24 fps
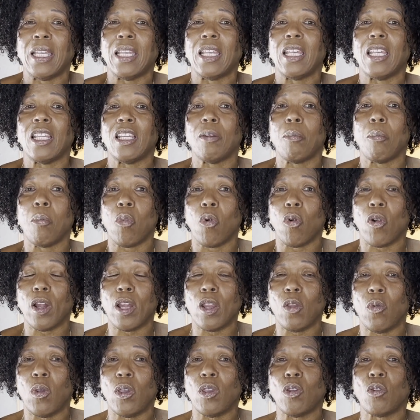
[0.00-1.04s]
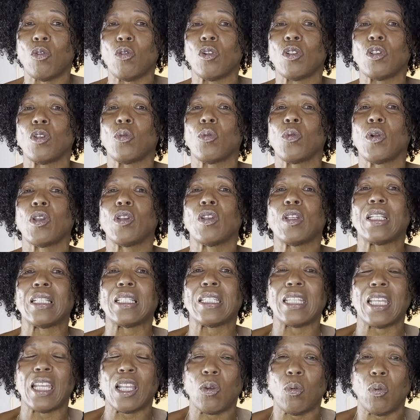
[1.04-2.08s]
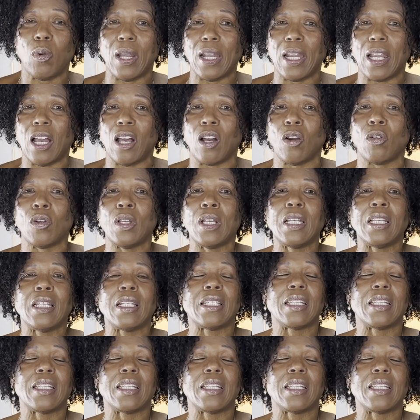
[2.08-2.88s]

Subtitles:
In the morning when you're going to work, you can take one out.